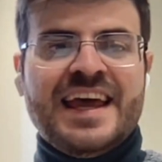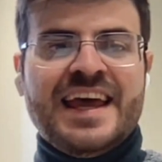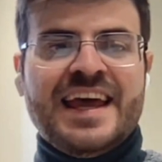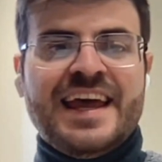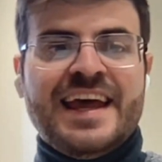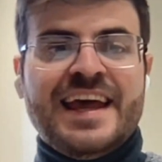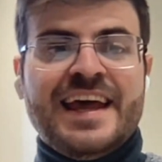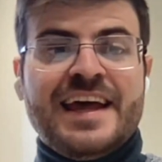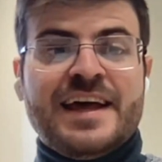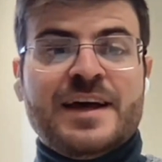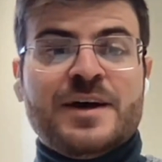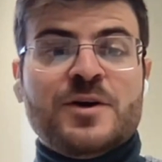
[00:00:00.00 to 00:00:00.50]

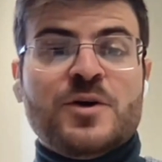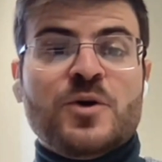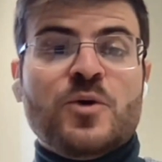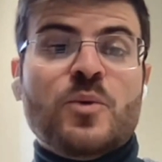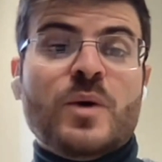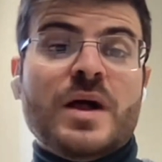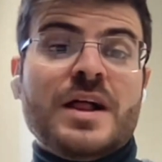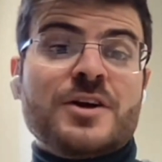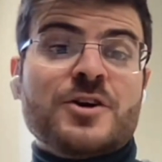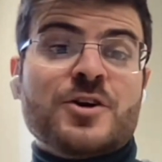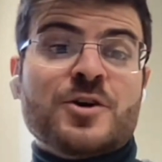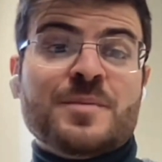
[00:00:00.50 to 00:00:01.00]

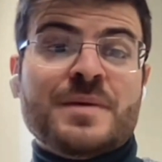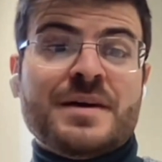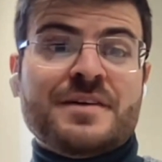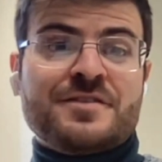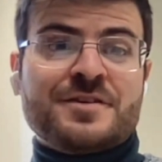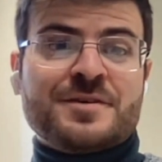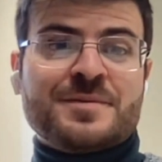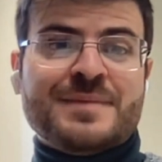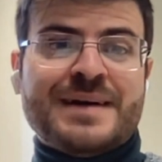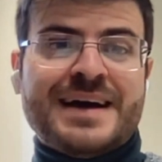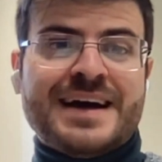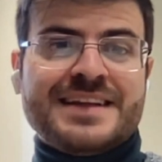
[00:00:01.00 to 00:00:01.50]
Welcome,
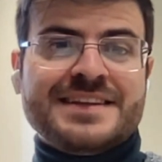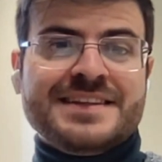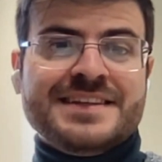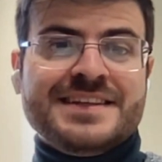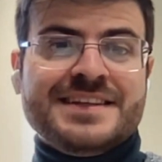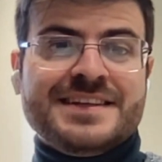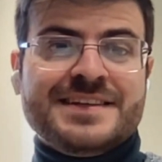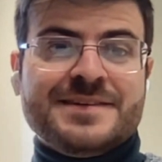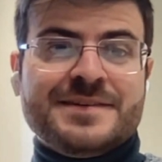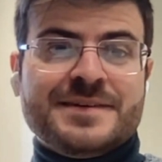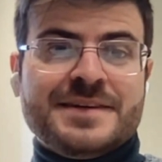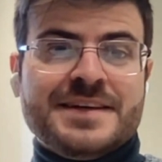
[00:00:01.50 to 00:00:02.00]

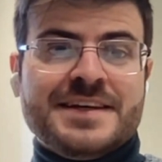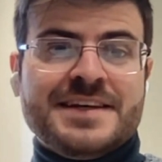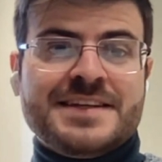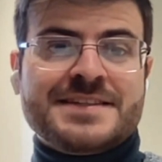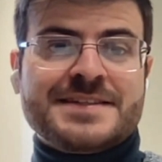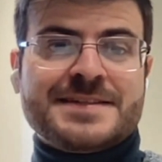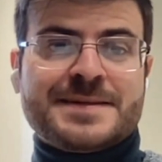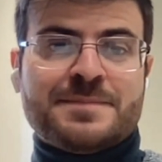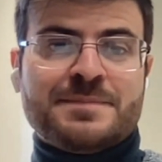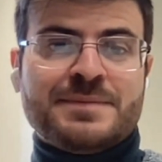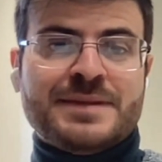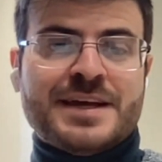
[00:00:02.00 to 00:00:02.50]
everybody.
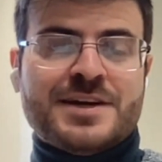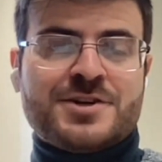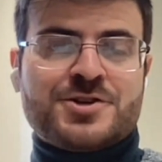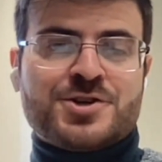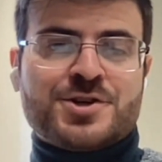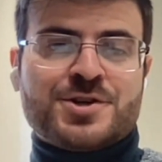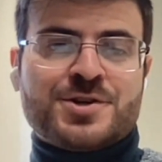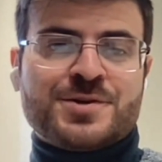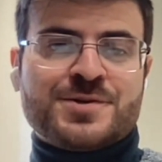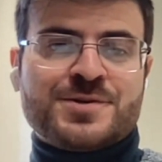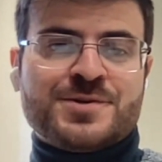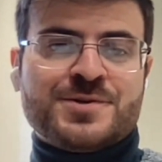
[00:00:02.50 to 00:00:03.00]
It's a
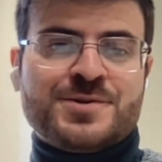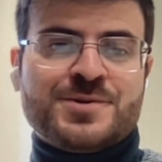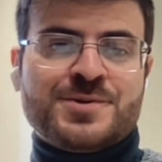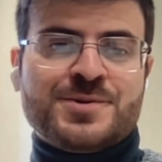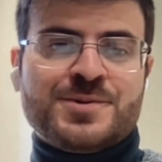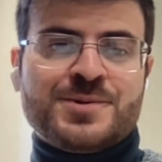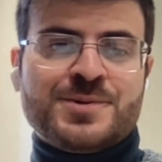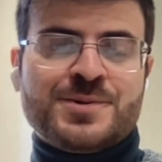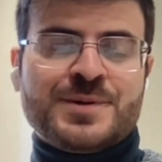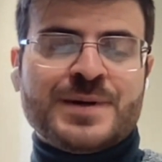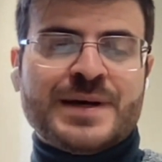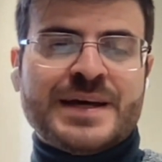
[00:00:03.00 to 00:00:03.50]
pleasure
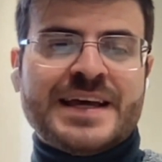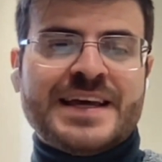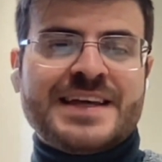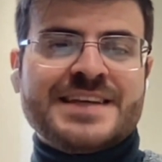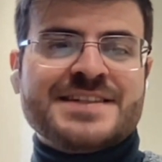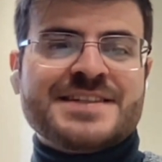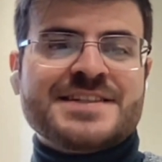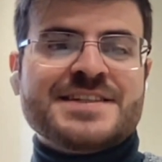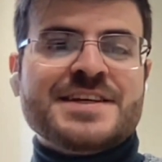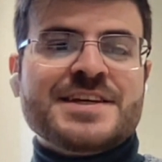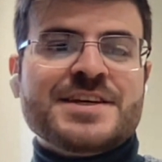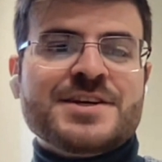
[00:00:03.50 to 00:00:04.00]
to
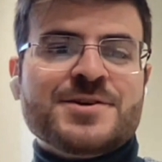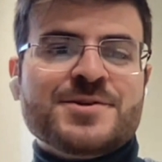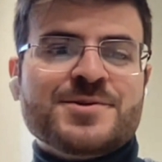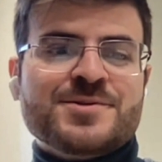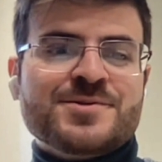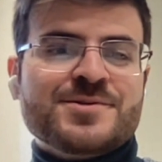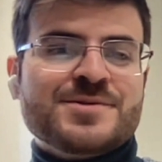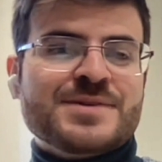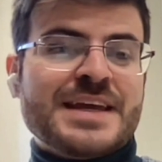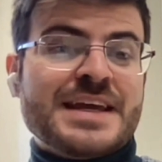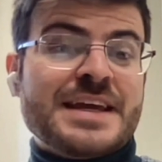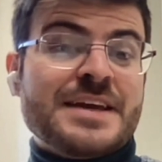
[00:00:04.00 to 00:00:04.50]
see you
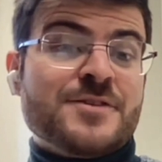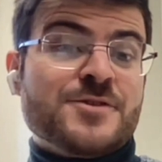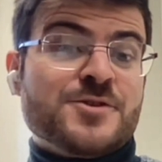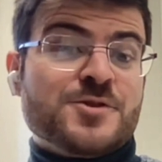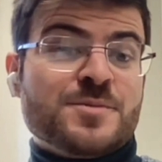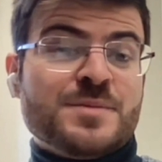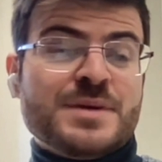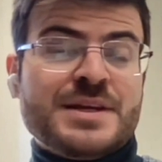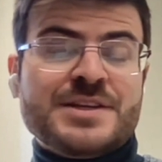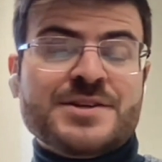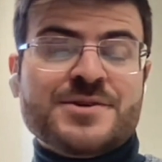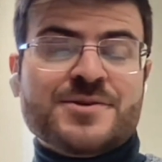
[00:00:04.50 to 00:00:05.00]
today and to
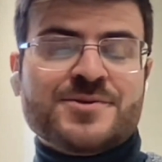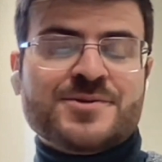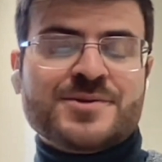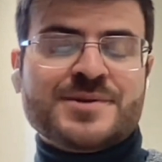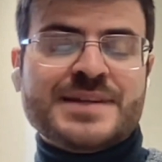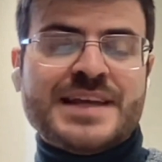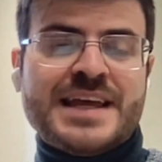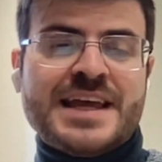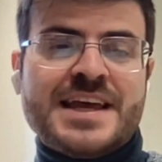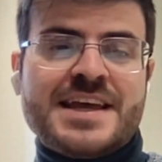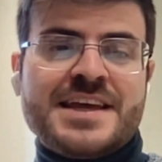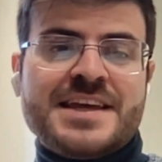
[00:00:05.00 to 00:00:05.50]
meet you
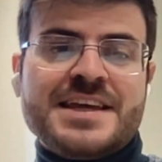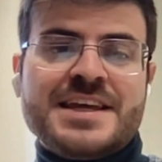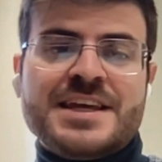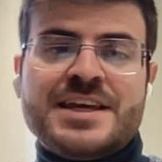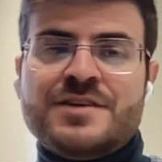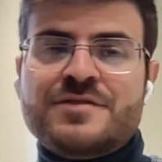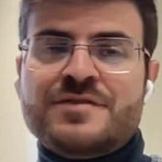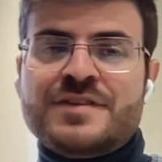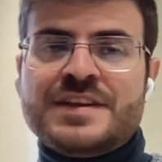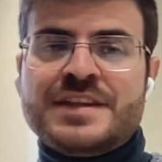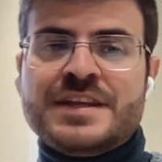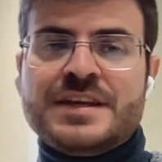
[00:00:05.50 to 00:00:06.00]
today,
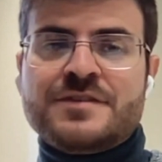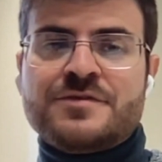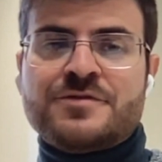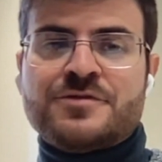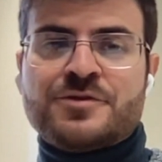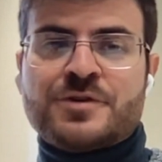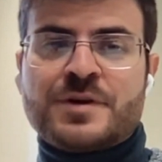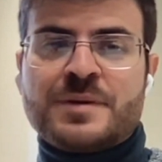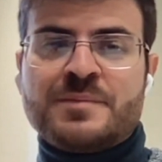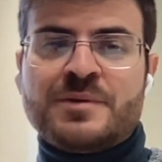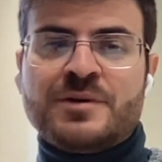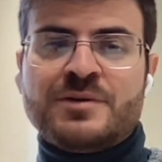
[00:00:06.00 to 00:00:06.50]
even
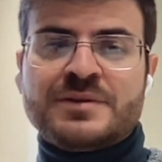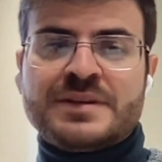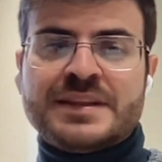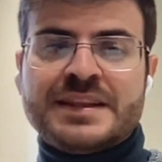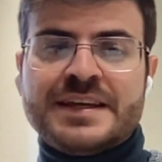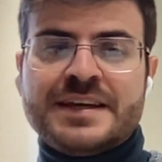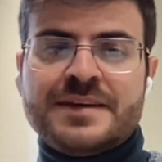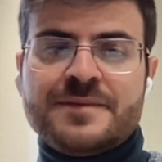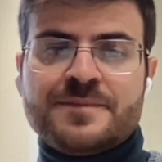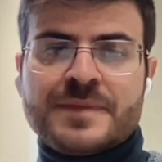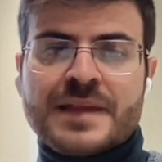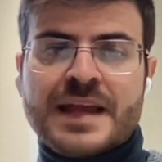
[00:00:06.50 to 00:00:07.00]
if
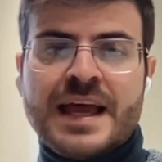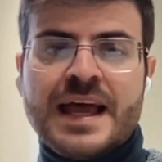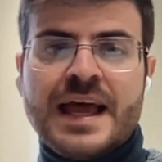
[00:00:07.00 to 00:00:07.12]
remotely.